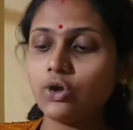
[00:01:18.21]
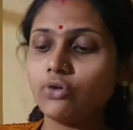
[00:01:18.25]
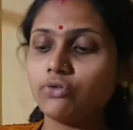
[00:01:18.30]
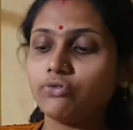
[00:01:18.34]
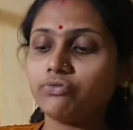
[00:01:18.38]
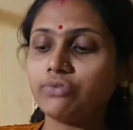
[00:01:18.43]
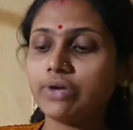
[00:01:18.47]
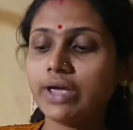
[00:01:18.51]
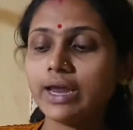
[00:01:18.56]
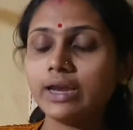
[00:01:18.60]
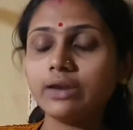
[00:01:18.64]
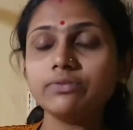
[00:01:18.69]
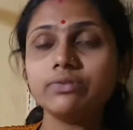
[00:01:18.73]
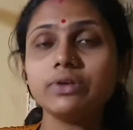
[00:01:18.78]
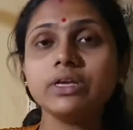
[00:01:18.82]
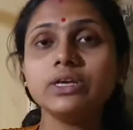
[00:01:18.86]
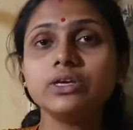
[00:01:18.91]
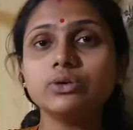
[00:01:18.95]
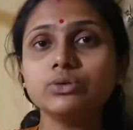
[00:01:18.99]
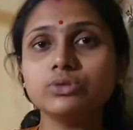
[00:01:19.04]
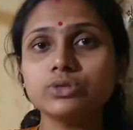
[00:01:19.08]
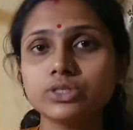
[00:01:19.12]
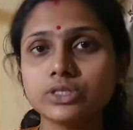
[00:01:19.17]
When
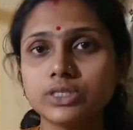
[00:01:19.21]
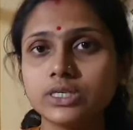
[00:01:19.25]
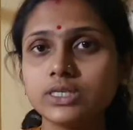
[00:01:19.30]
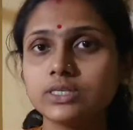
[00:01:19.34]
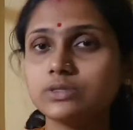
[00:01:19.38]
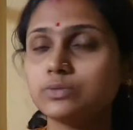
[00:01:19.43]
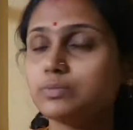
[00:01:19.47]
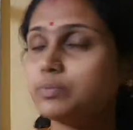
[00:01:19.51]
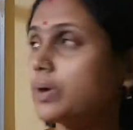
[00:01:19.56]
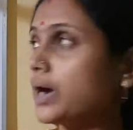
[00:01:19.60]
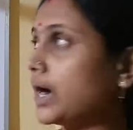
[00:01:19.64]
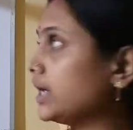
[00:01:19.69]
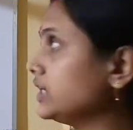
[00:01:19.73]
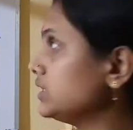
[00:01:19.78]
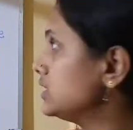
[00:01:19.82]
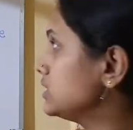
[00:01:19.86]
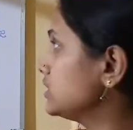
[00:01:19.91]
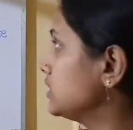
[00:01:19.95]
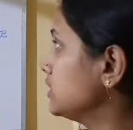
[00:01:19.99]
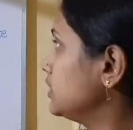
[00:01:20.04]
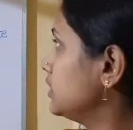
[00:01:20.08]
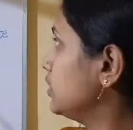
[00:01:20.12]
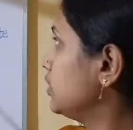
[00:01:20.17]
we use this but,
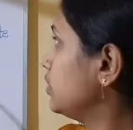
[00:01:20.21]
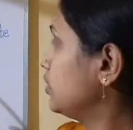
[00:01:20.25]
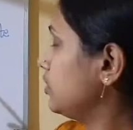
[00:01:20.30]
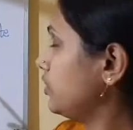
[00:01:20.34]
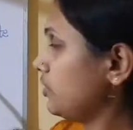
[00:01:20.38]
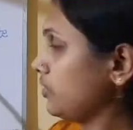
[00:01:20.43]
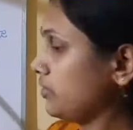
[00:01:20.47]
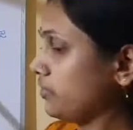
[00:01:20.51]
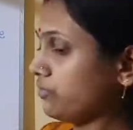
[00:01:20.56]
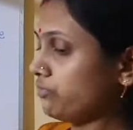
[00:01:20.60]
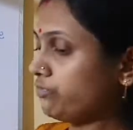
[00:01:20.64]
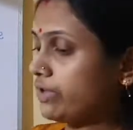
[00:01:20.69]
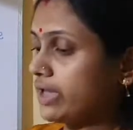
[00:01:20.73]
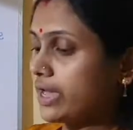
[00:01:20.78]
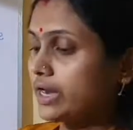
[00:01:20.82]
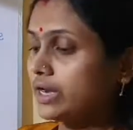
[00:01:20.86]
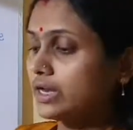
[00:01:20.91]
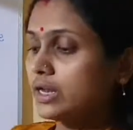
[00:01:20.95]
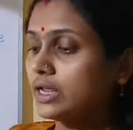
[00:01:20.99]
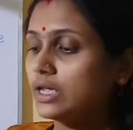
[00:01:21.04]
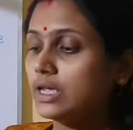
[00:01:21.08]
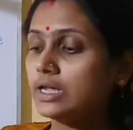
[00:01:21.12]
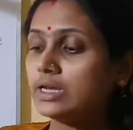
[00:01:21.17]

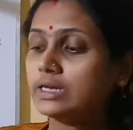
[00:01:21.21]
when